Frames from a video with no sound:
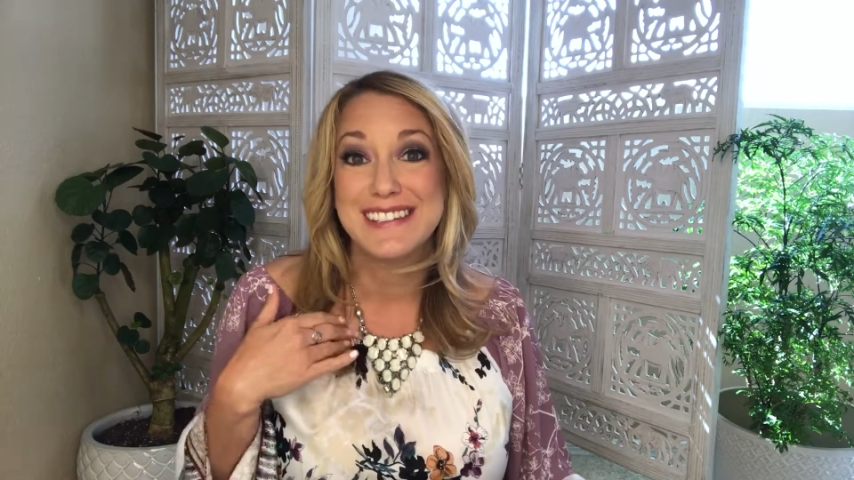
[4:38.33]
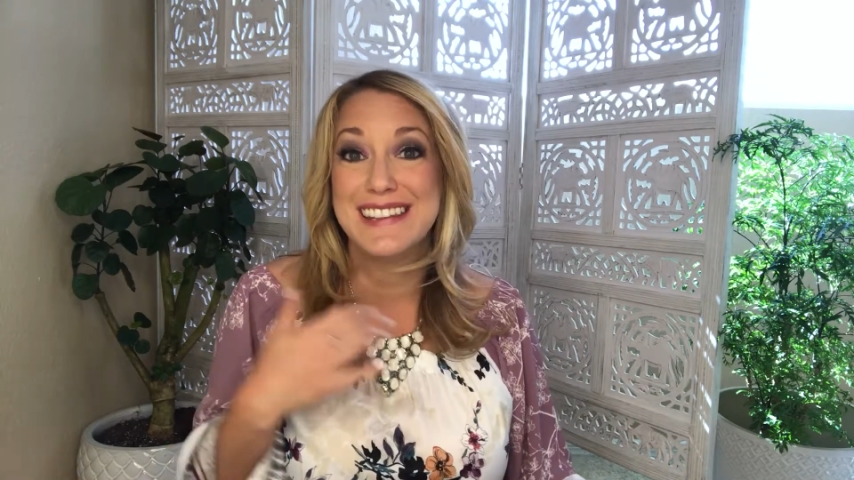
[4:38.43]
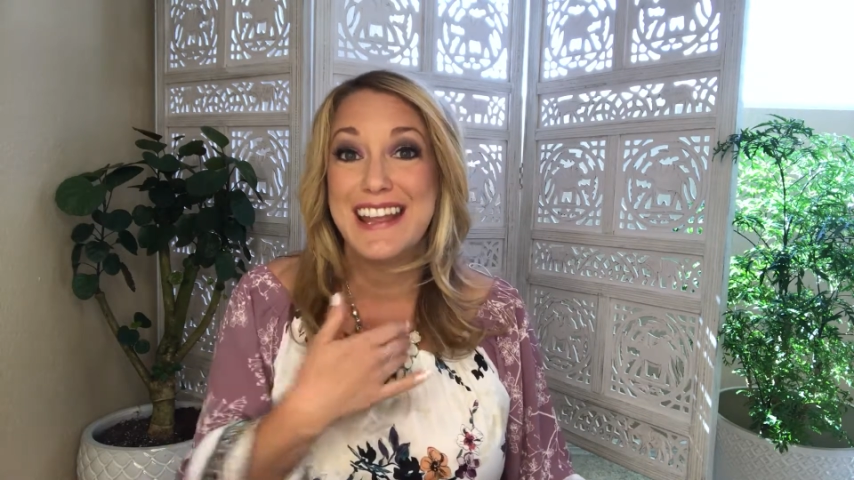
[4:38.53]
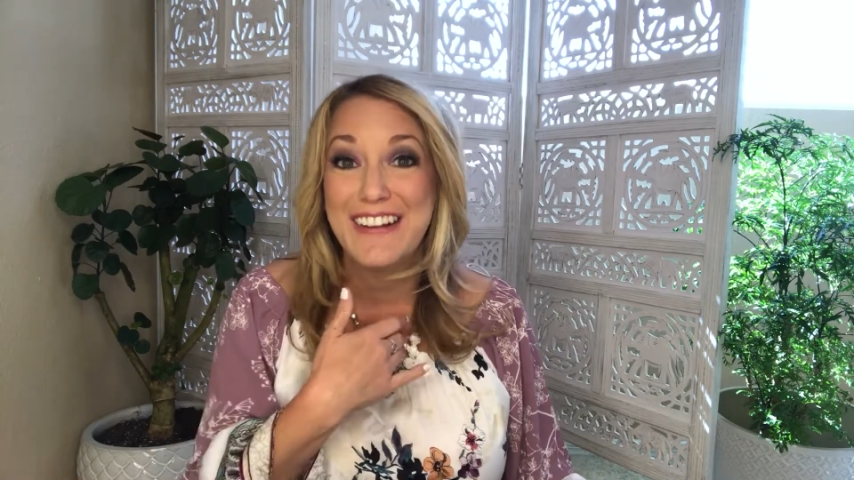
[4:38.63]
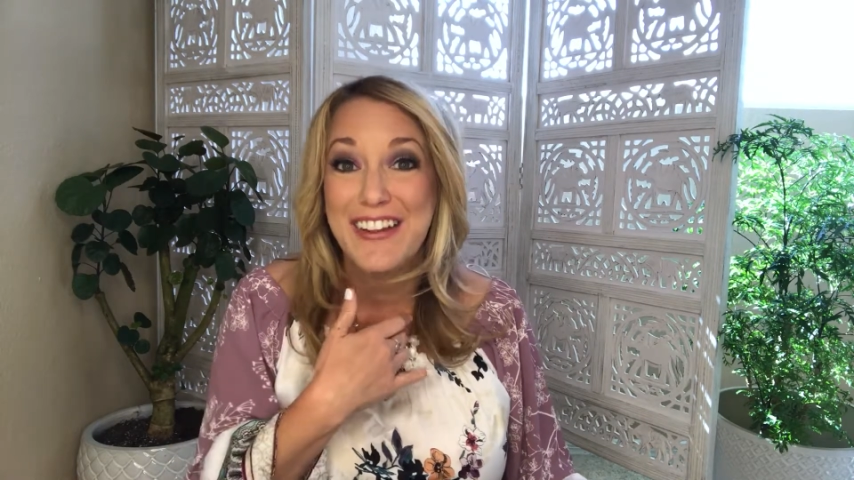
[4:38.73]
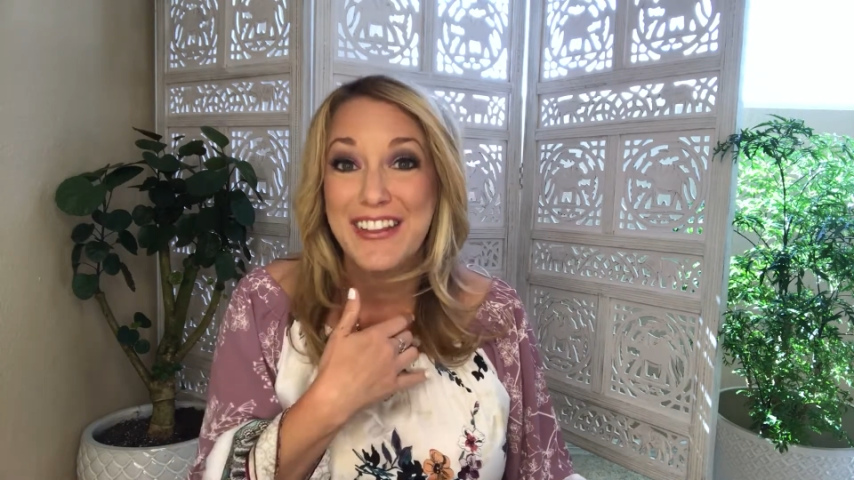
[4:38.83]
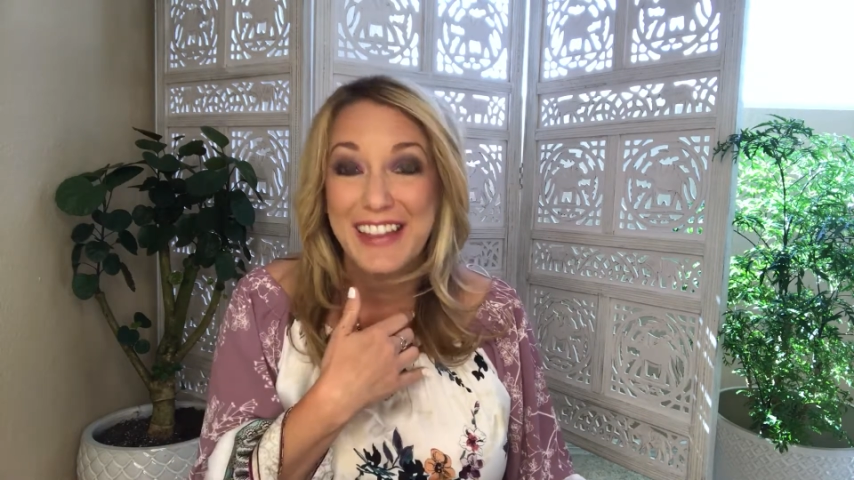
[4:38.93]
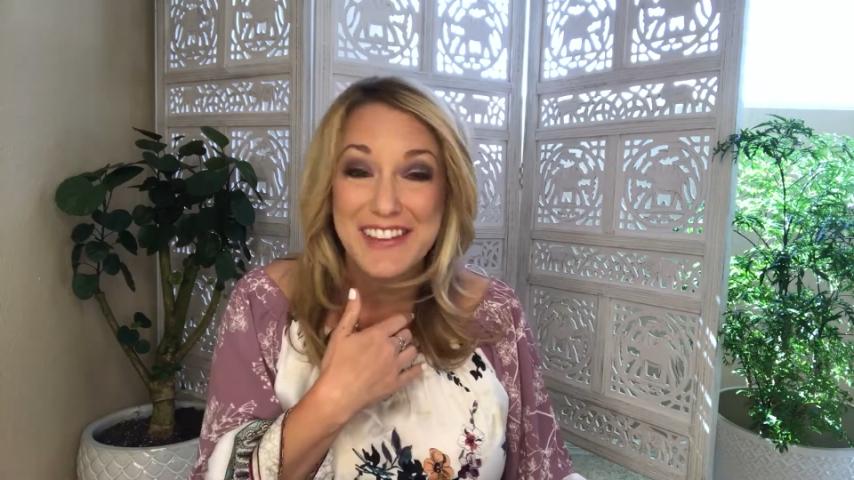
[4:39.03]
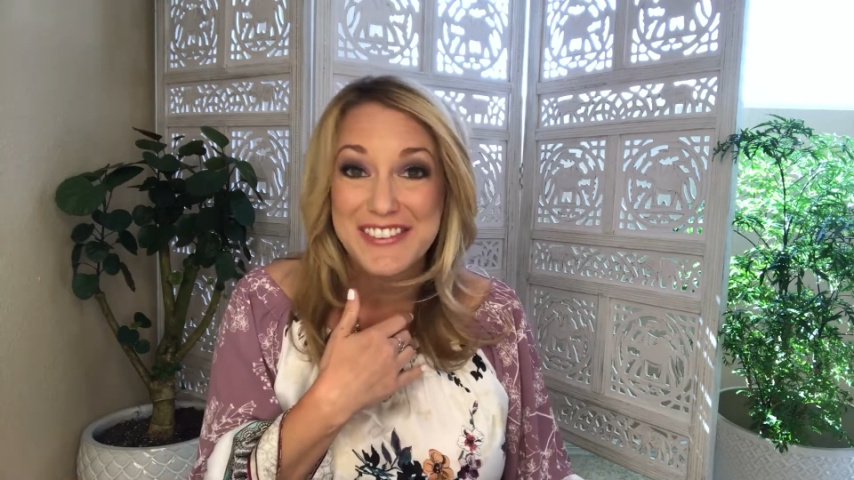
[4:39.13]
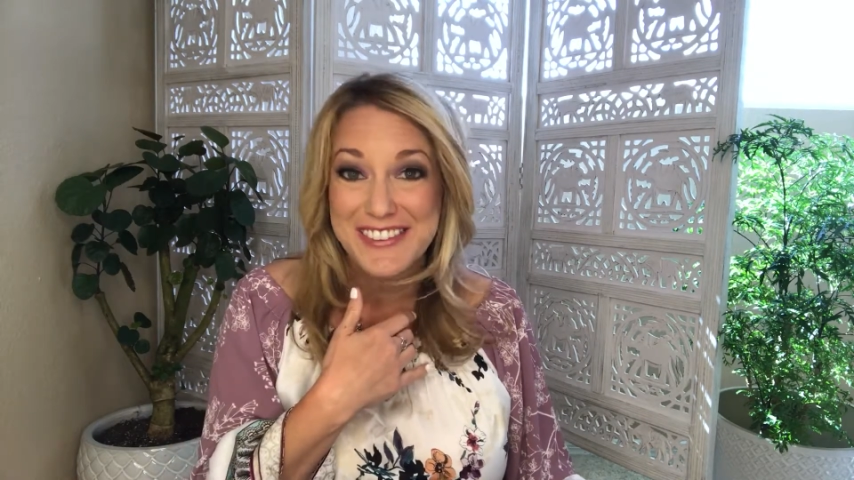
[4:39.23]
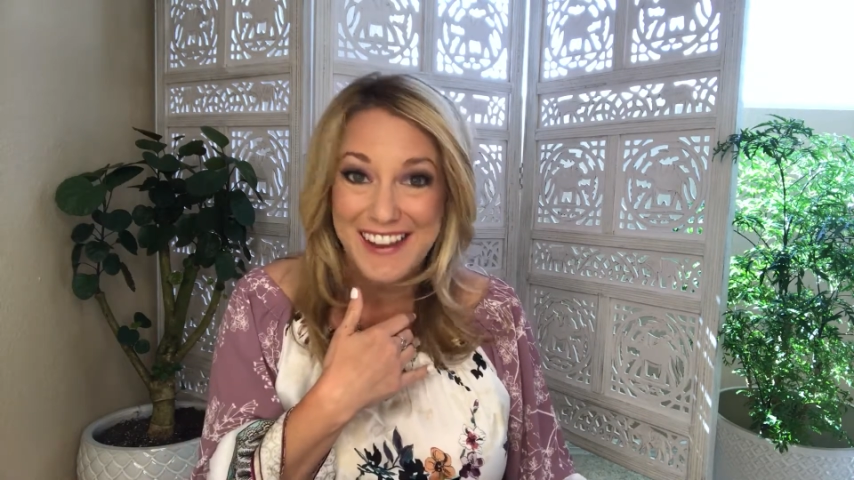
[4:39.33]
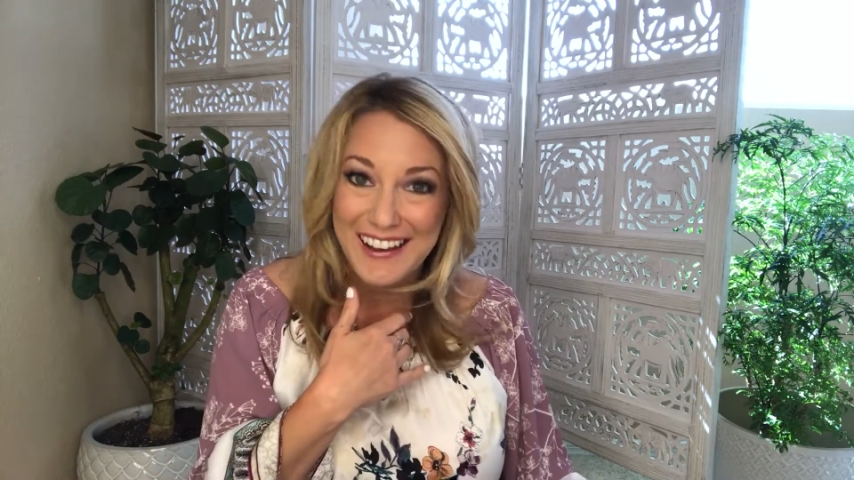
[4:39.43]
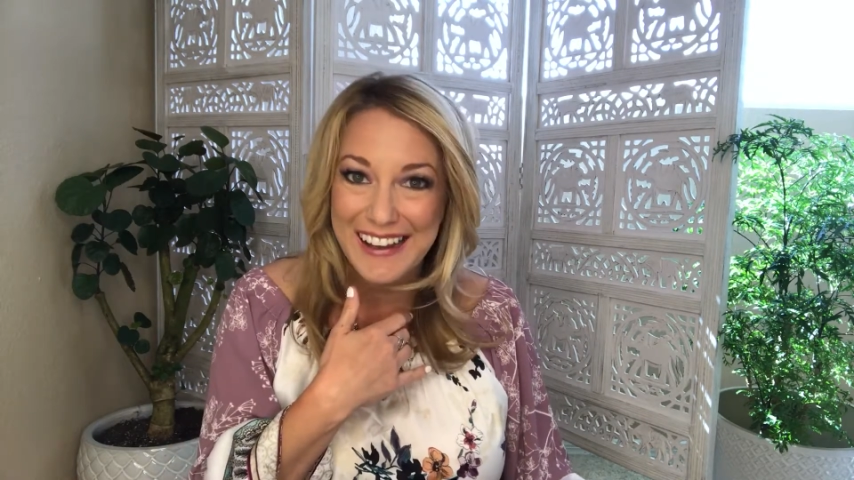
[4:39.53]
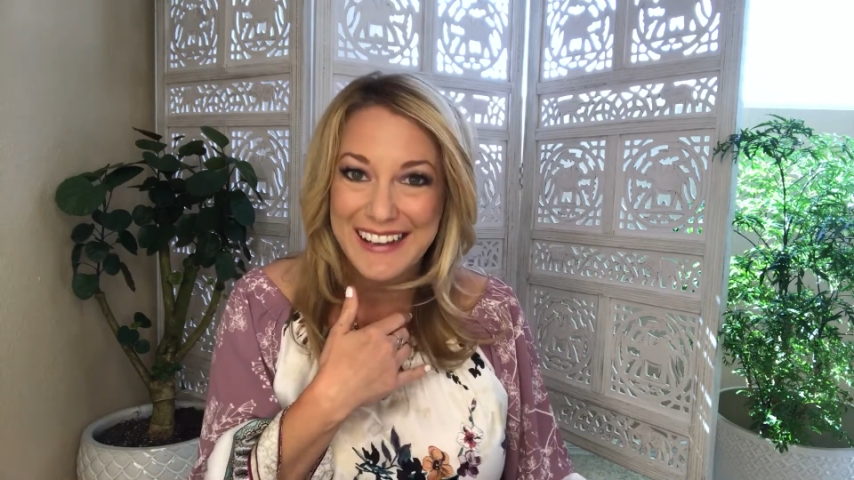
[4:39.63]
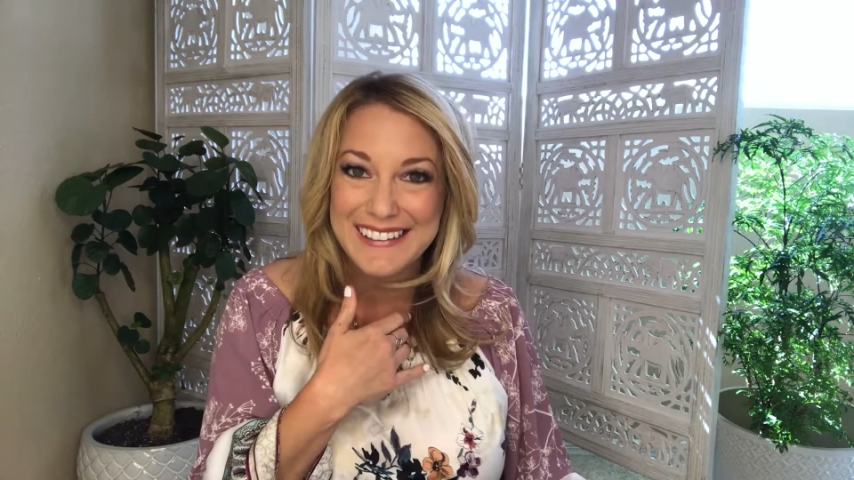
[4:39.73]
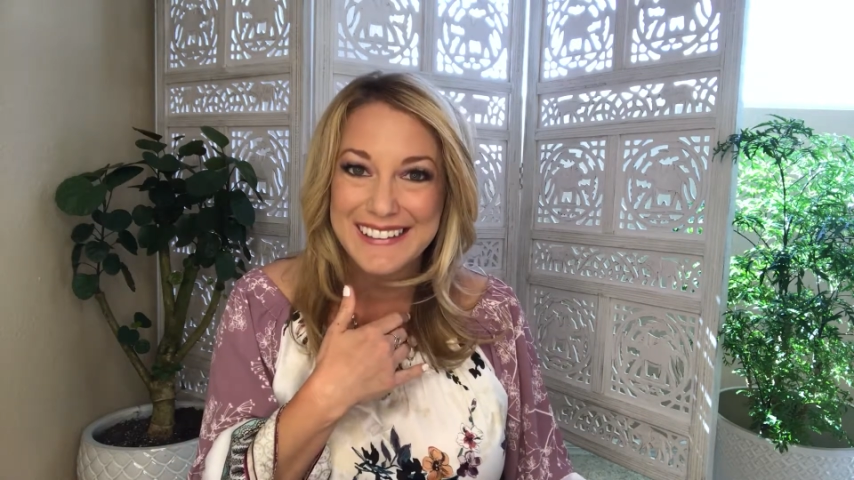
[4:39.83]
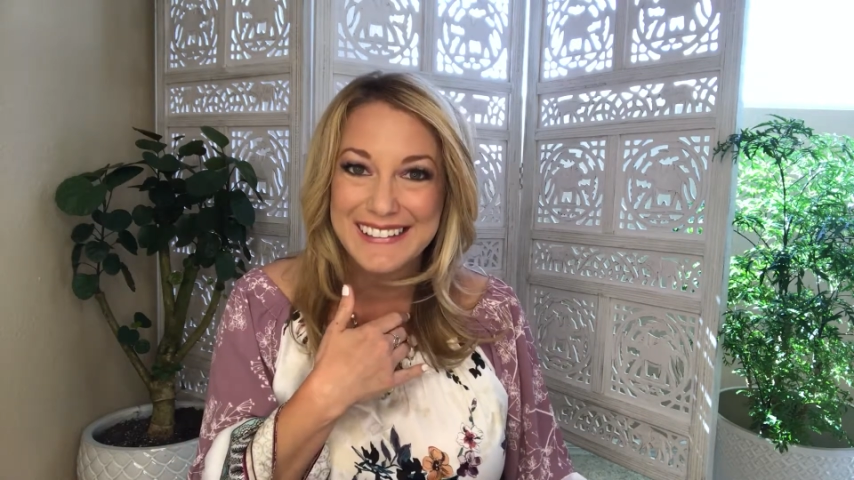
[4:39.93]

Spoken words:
in there on the left side,